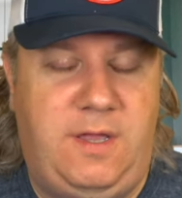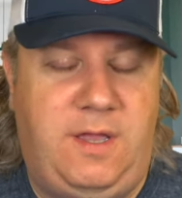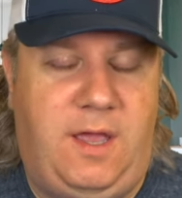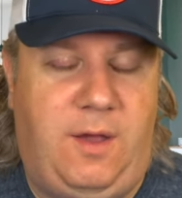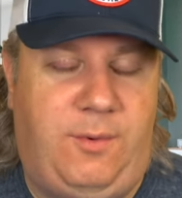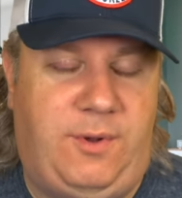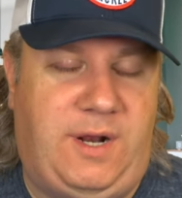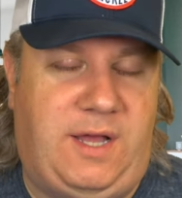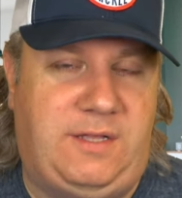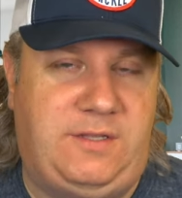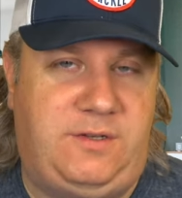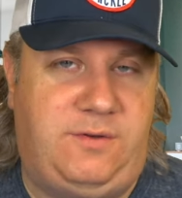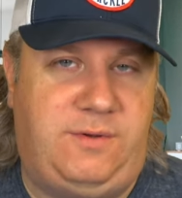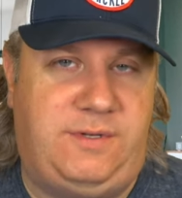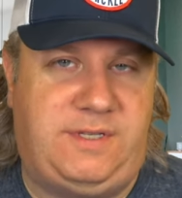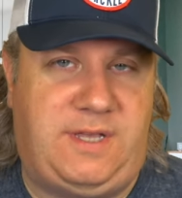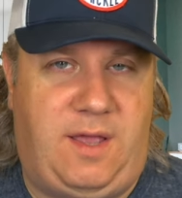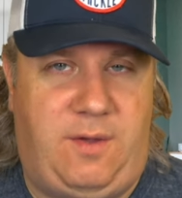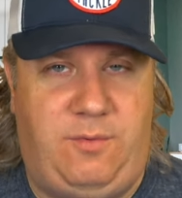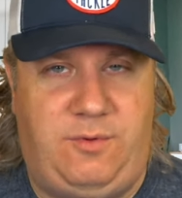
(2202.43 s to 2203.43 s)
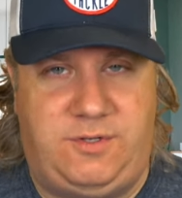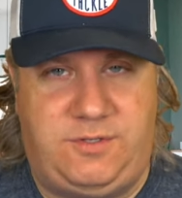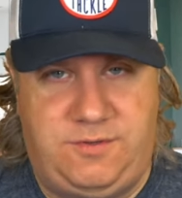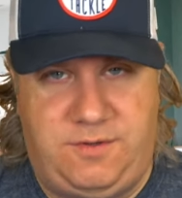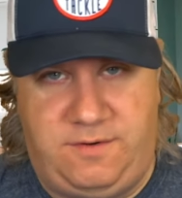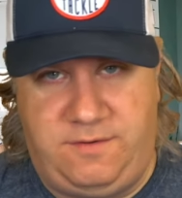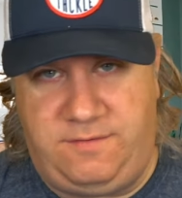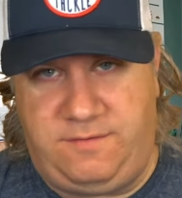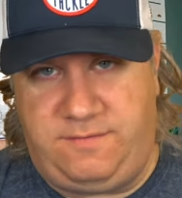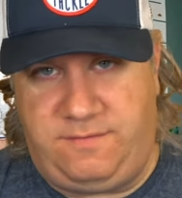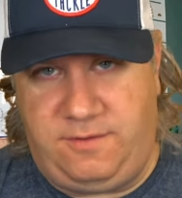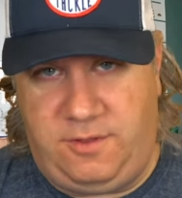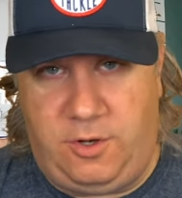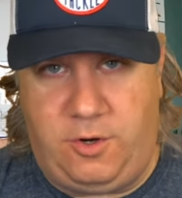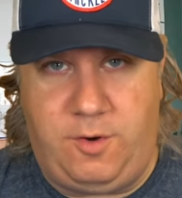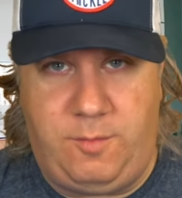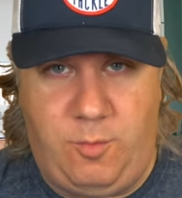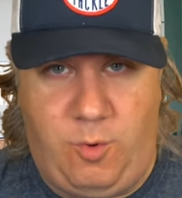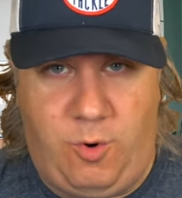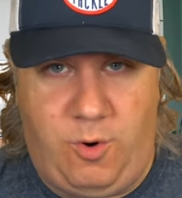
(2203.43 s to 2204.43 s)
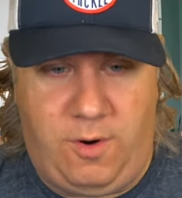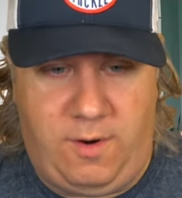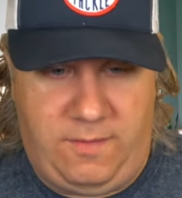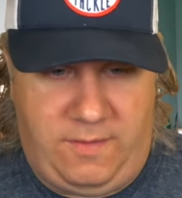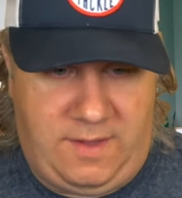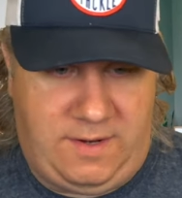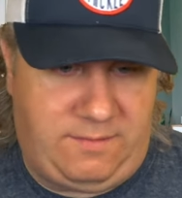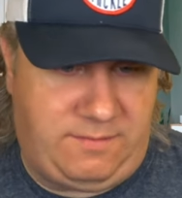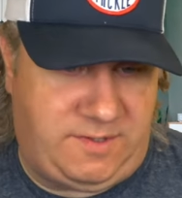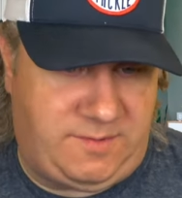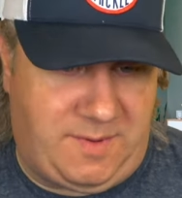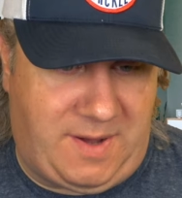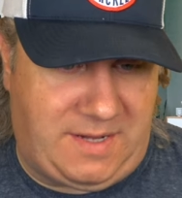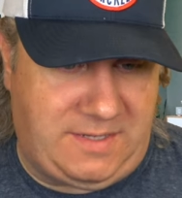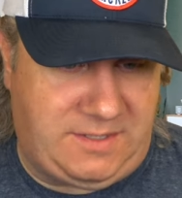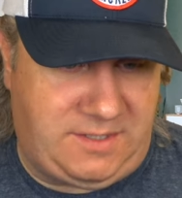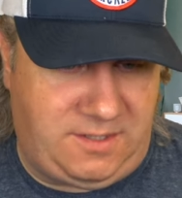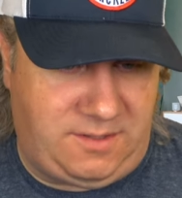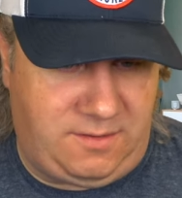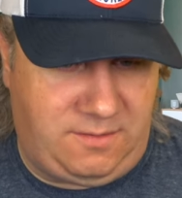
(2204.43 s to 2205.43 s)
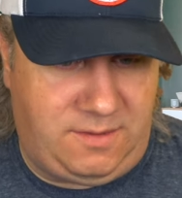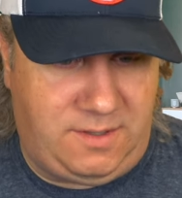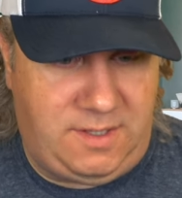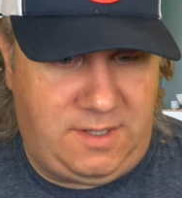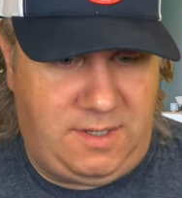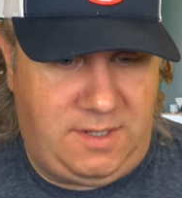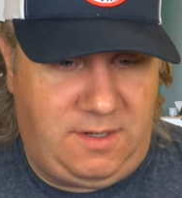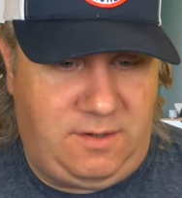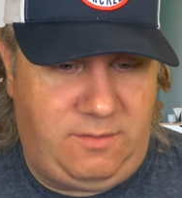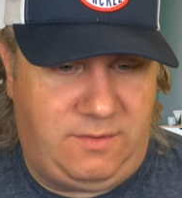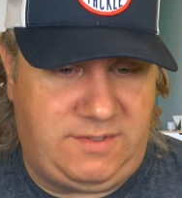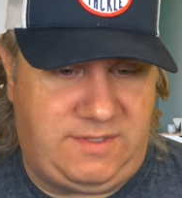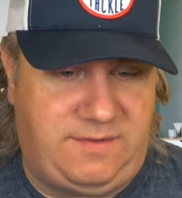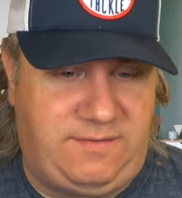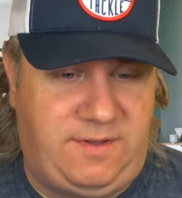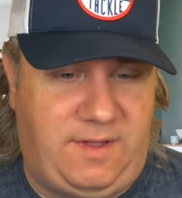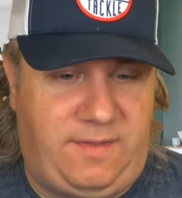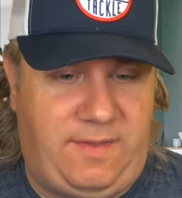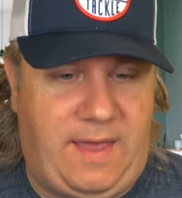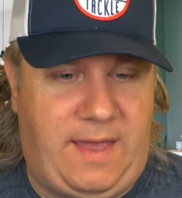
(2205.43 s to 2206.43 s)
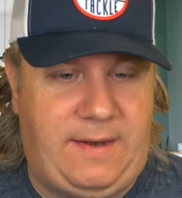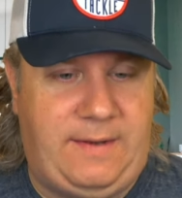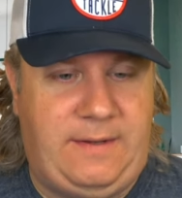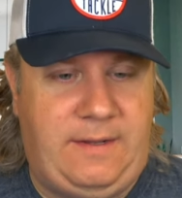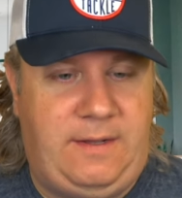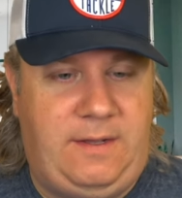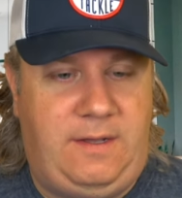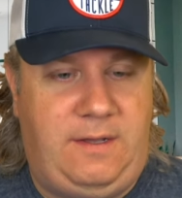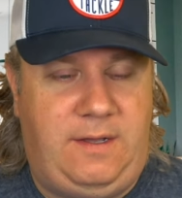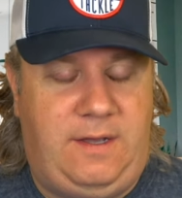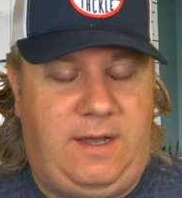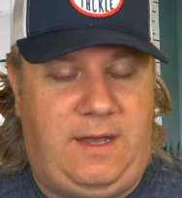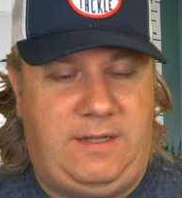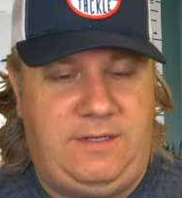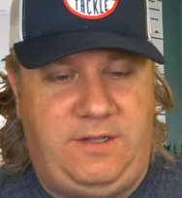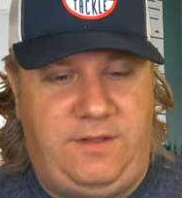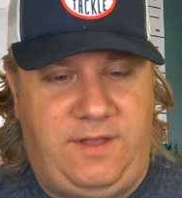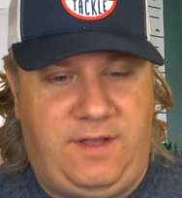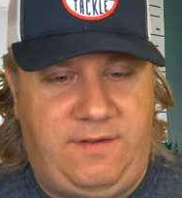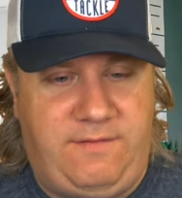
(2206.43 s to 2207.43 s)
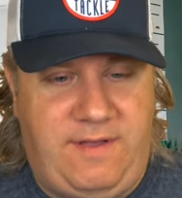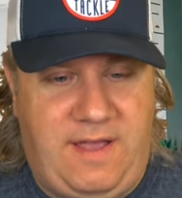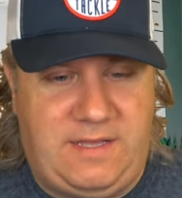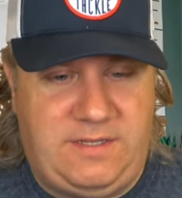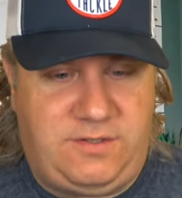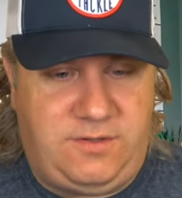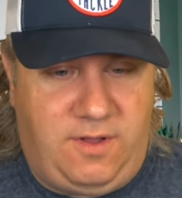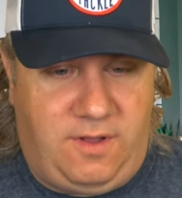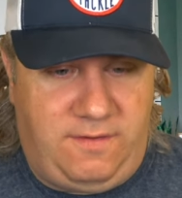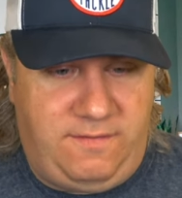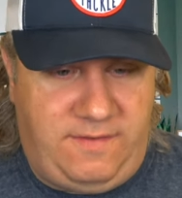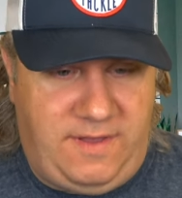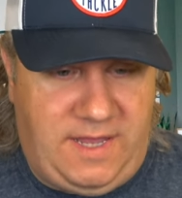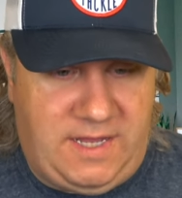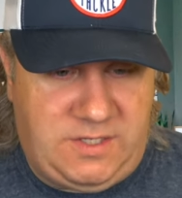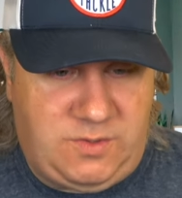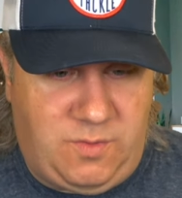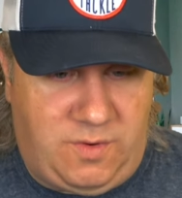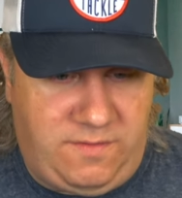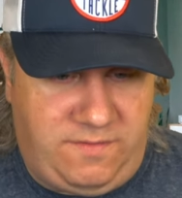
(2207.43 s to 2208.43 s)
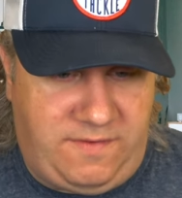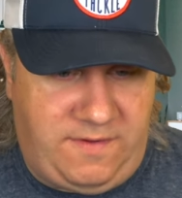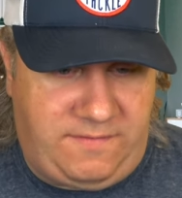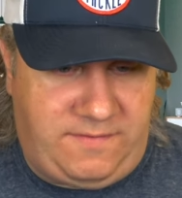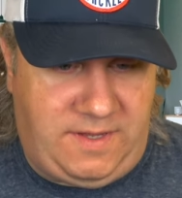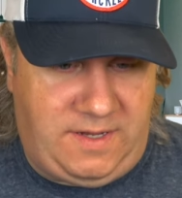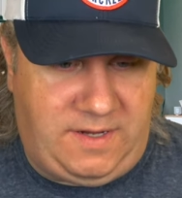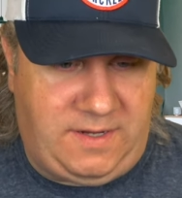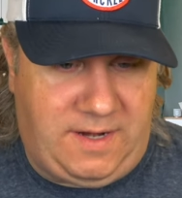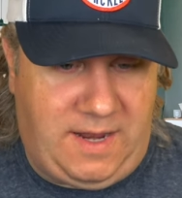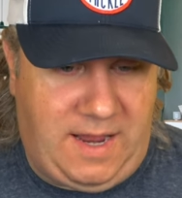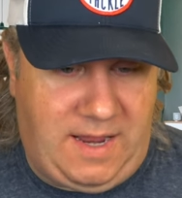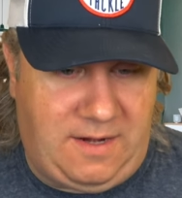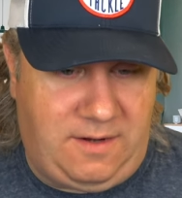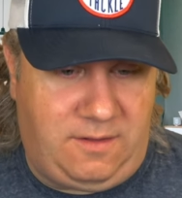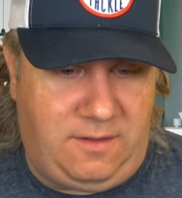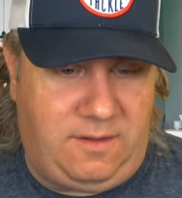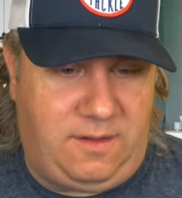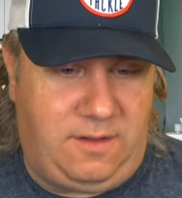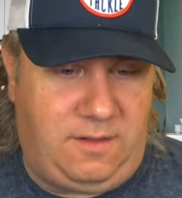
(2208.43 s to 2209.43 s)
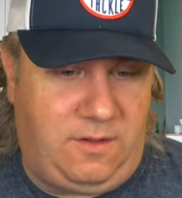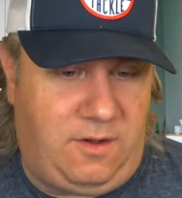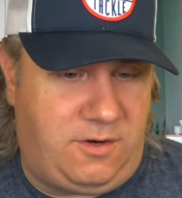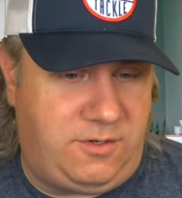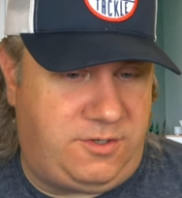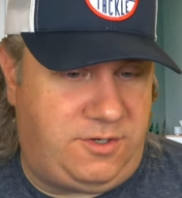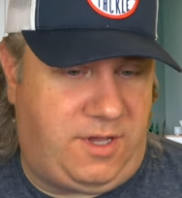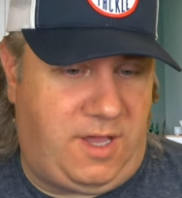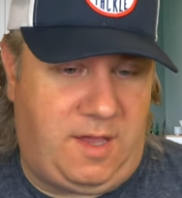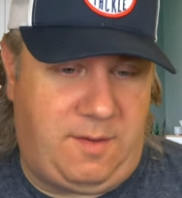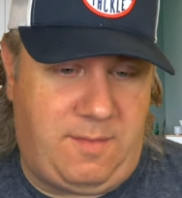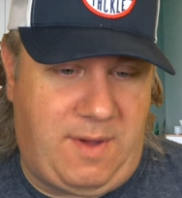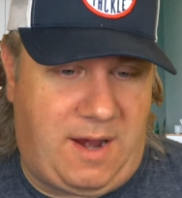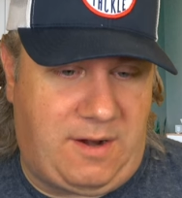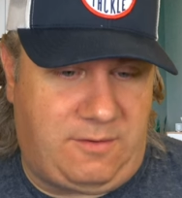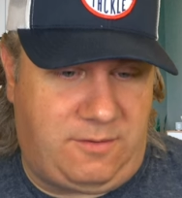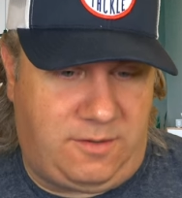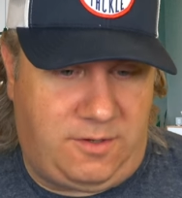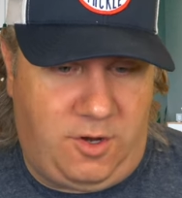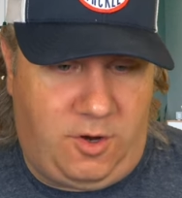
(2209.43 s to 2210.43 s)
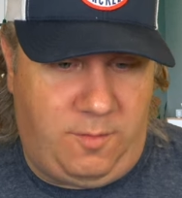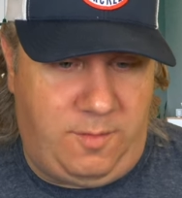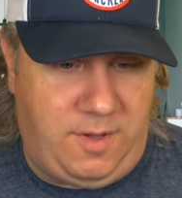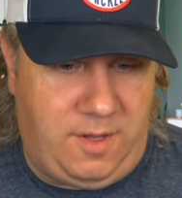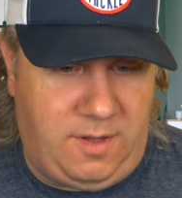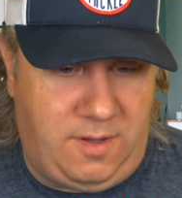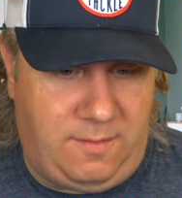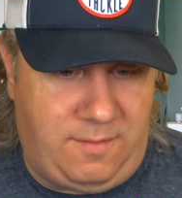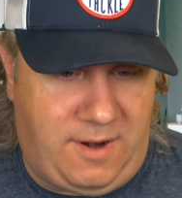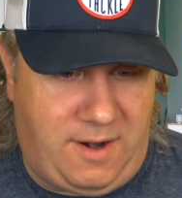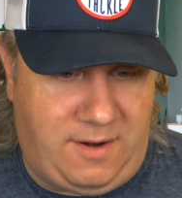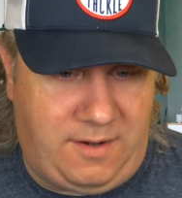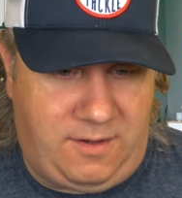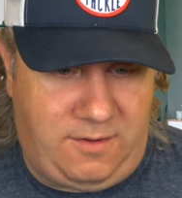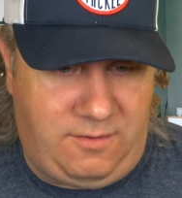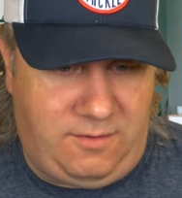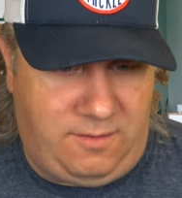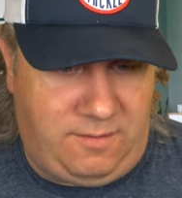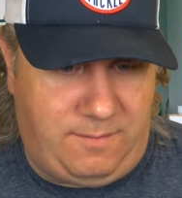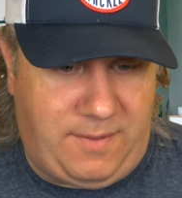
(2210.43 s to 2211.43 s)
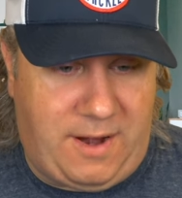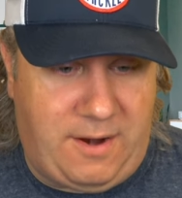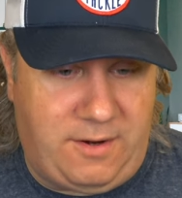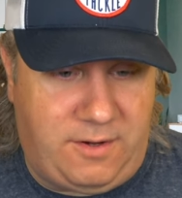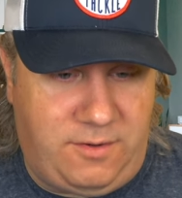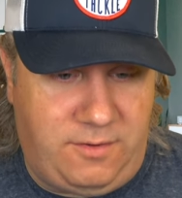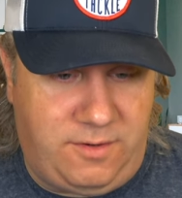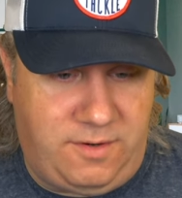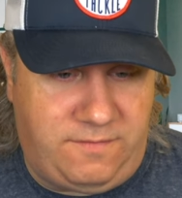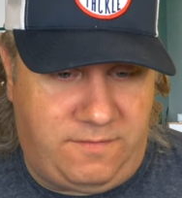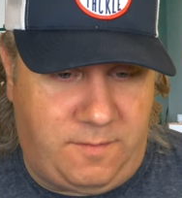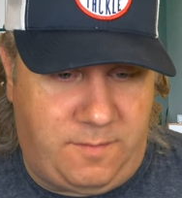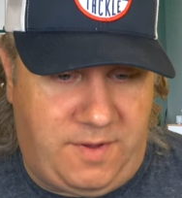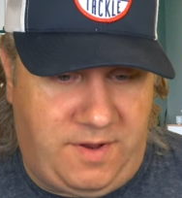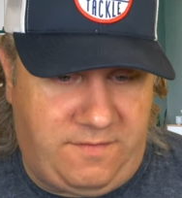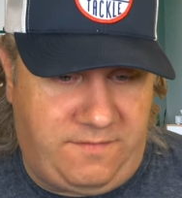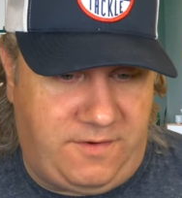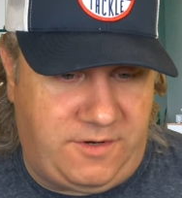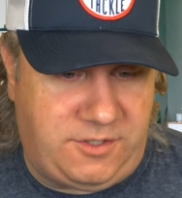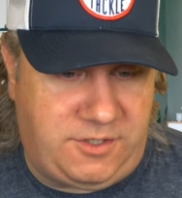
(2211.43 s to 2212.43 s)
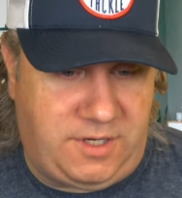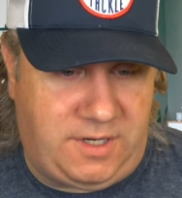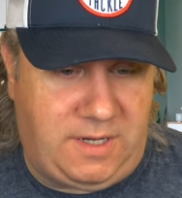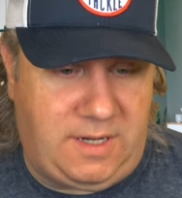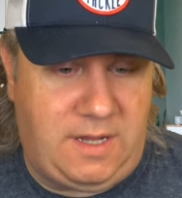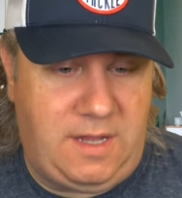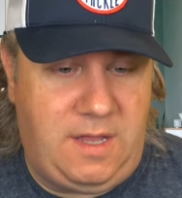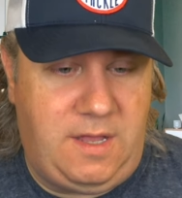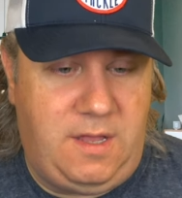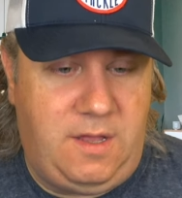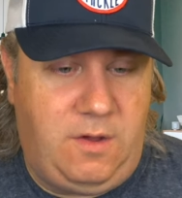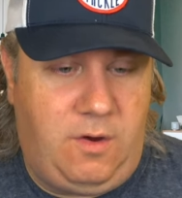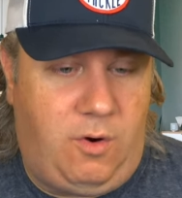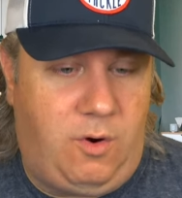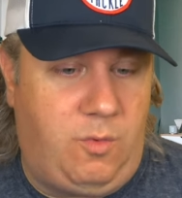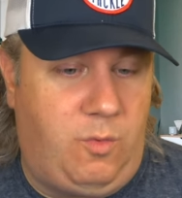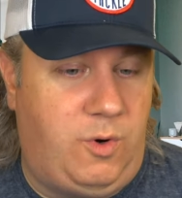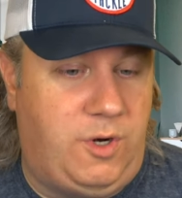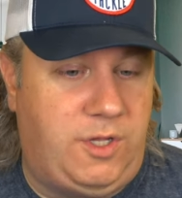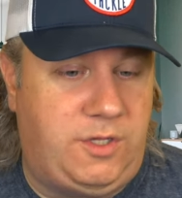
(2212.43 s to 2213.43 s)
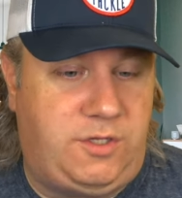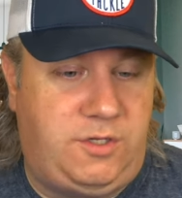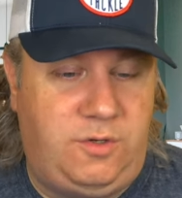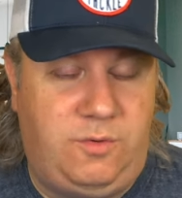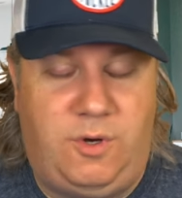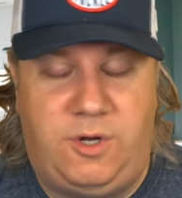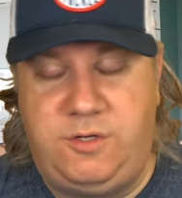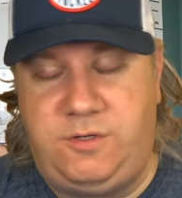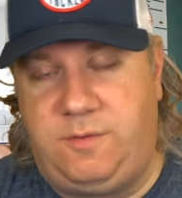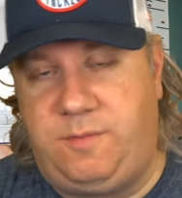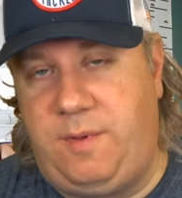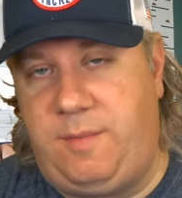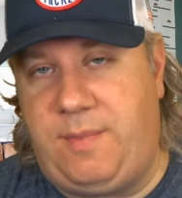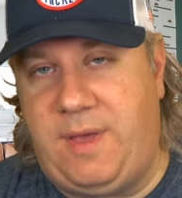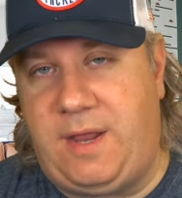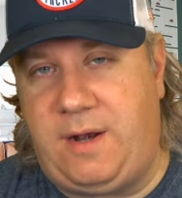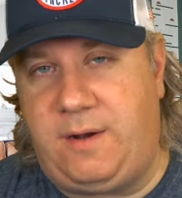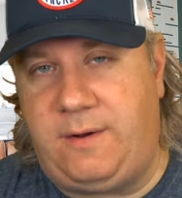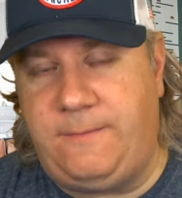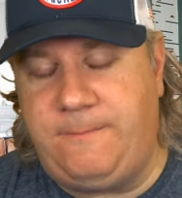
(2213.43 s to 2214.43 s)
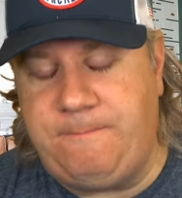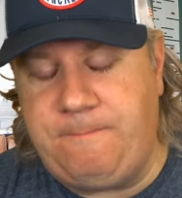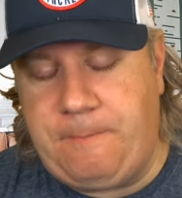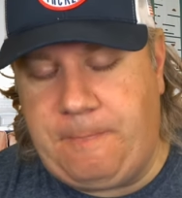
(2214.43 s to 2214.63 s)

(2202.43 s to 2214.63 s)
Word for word: And what I'll do is I will sort of learn more and then respond to you once I've done that. Uh, do you think a Van Staal V S one fifty could handle a larger king mackerel, cobia, barracuda for pier fishing, or would a two hundred be better?